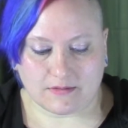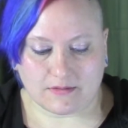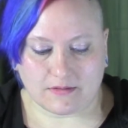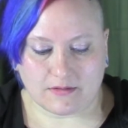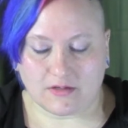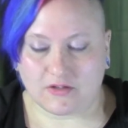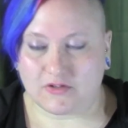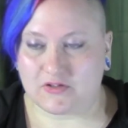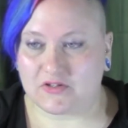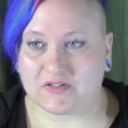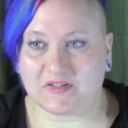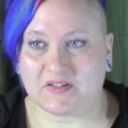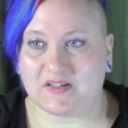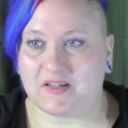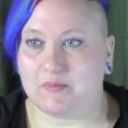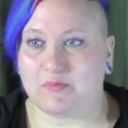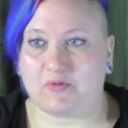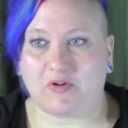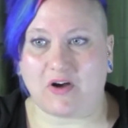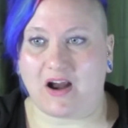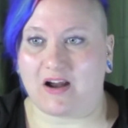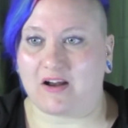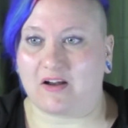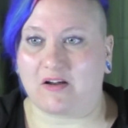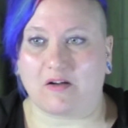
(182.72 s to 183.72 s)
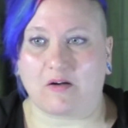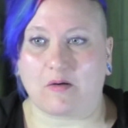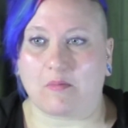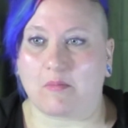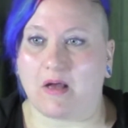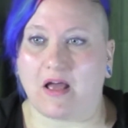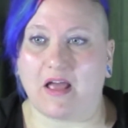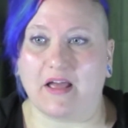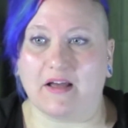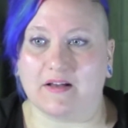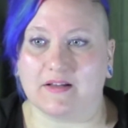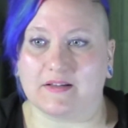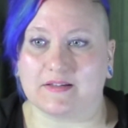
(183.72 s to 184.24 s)
you just keep track of your
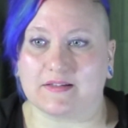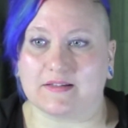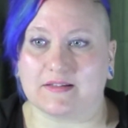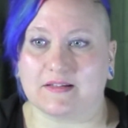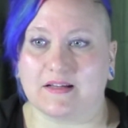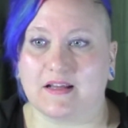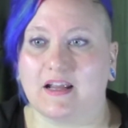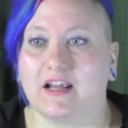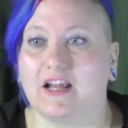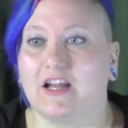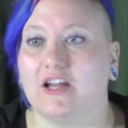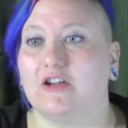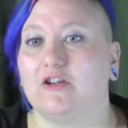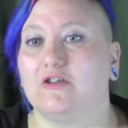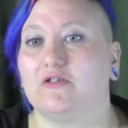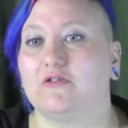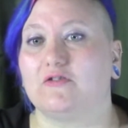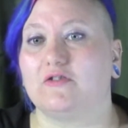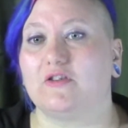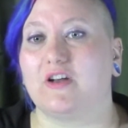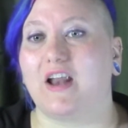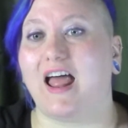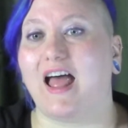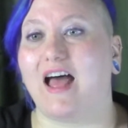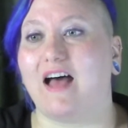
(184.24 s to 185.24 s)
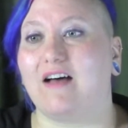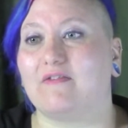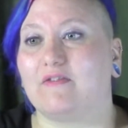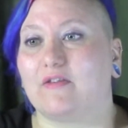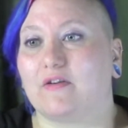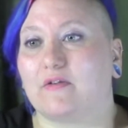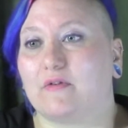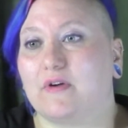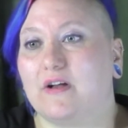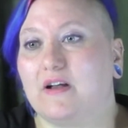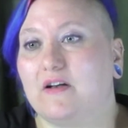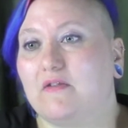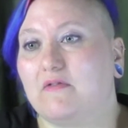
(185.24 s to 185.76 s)
miles. You should have a
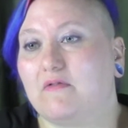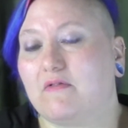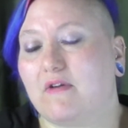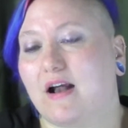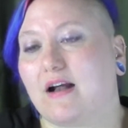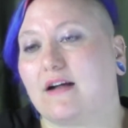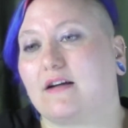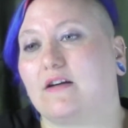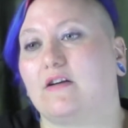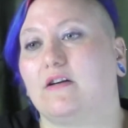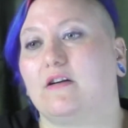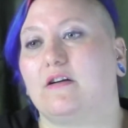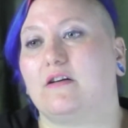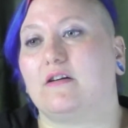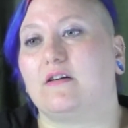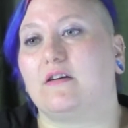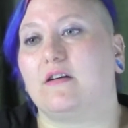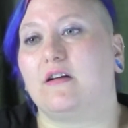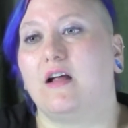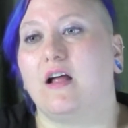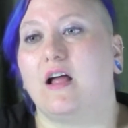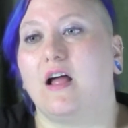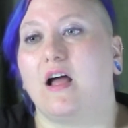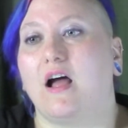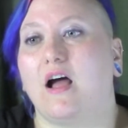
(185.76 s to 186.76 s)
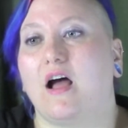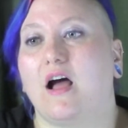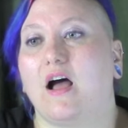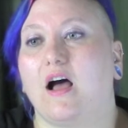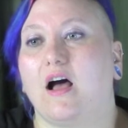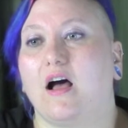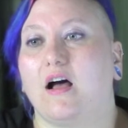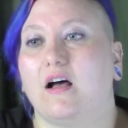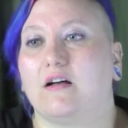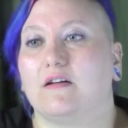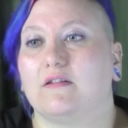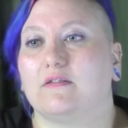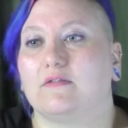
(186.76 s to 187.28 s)
written record
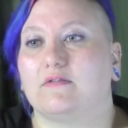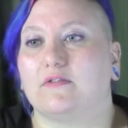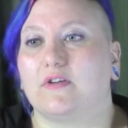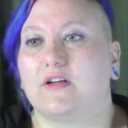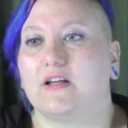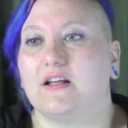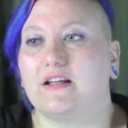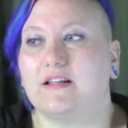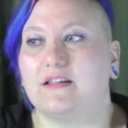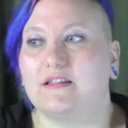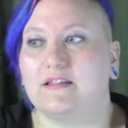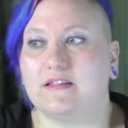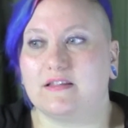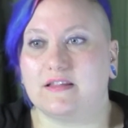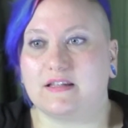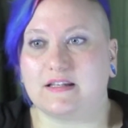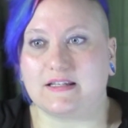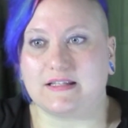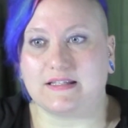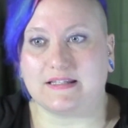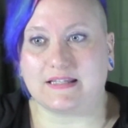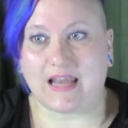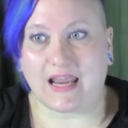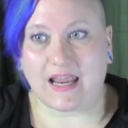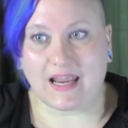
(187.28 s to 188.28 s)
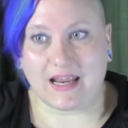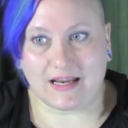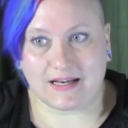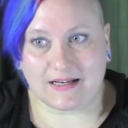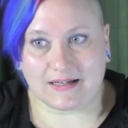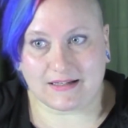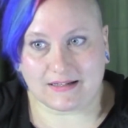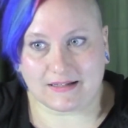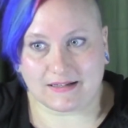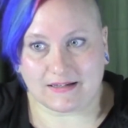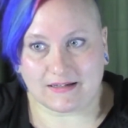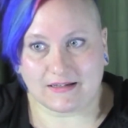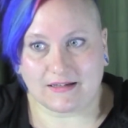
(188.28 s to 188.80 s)
of the
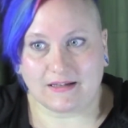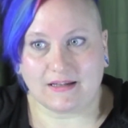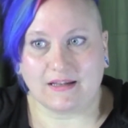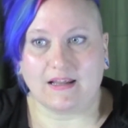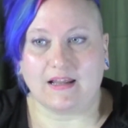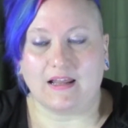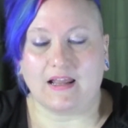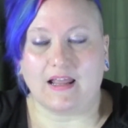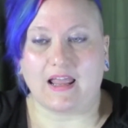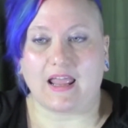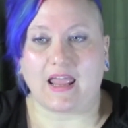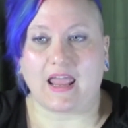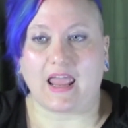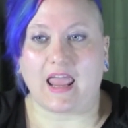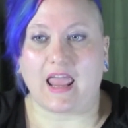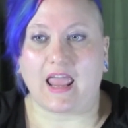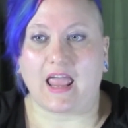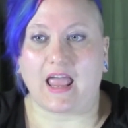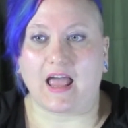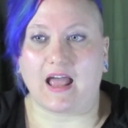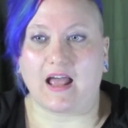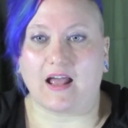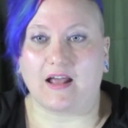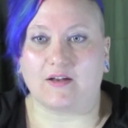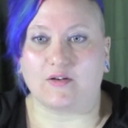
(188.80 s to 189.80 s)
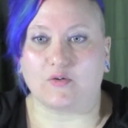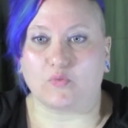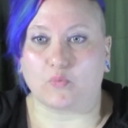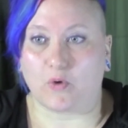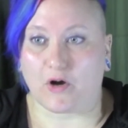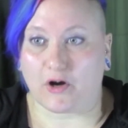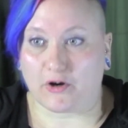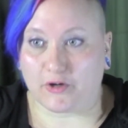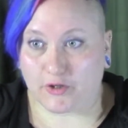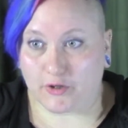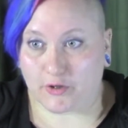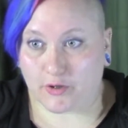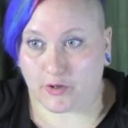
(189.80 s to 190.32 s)
date and
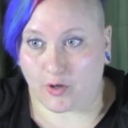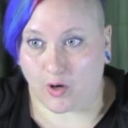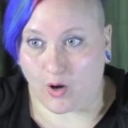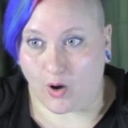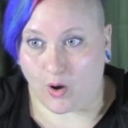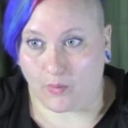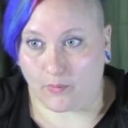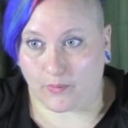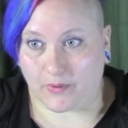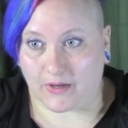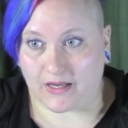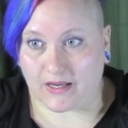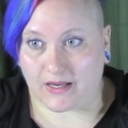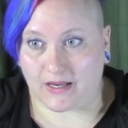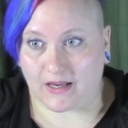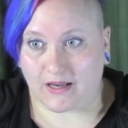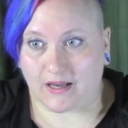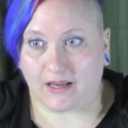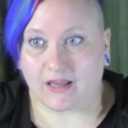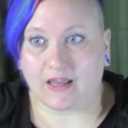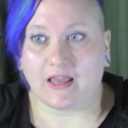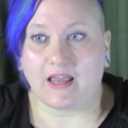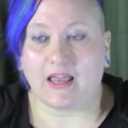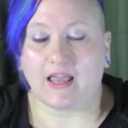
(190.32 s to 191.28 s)
where you're going,